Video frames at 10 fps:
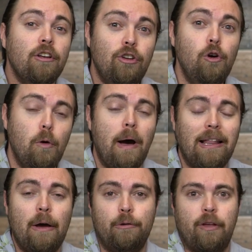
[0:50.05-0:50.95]
to
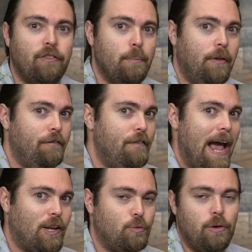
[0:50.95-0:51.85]
allow yourself to build
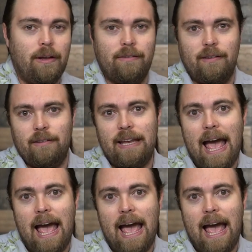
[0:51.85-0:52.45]
factories and